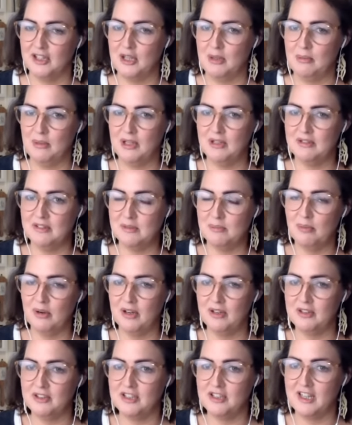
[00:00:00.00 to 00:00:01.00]
new moon's
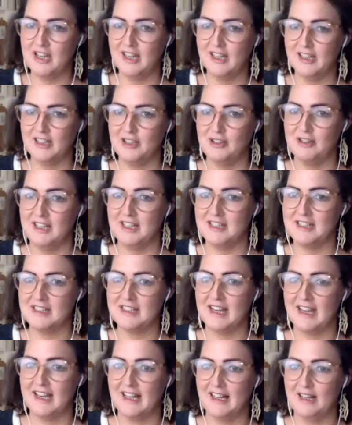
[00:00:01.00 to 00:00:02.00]
approaching and you need to
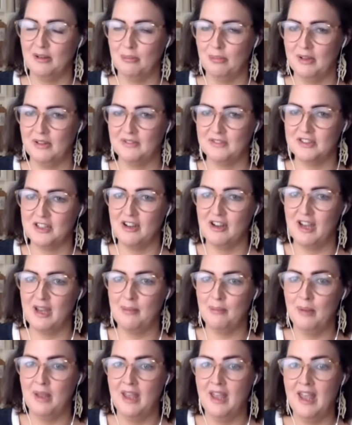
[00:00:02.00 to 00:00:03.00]
take a little bit of
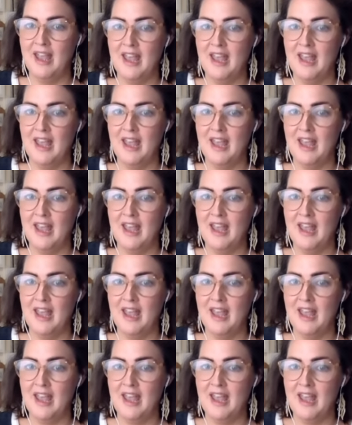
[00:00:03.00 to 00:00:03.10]
time,